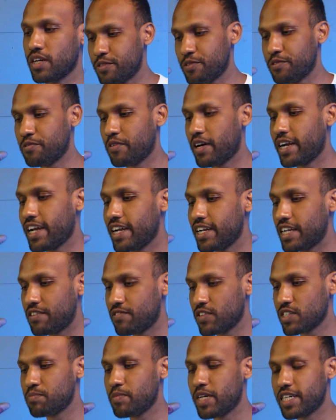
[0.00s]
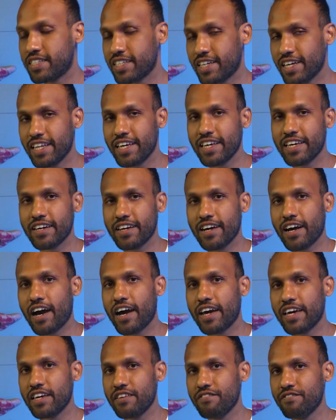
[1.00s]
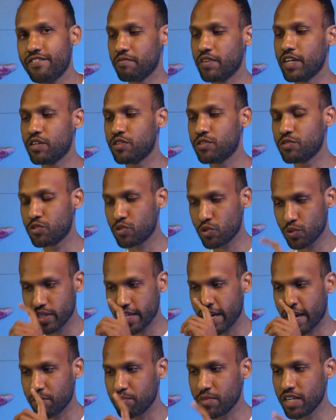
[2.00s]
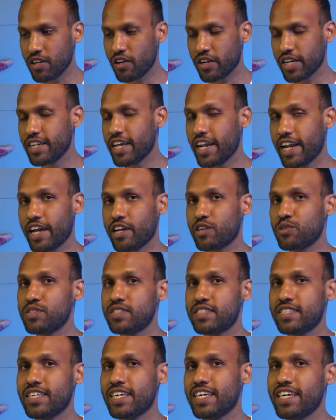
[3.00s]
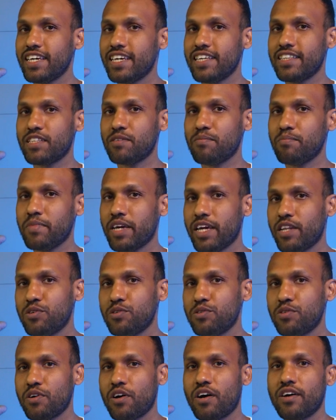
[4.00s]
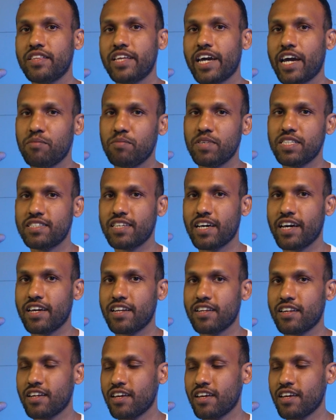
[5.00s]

So what I did was basically I went through the admin login, and I could see the menu on the admin side,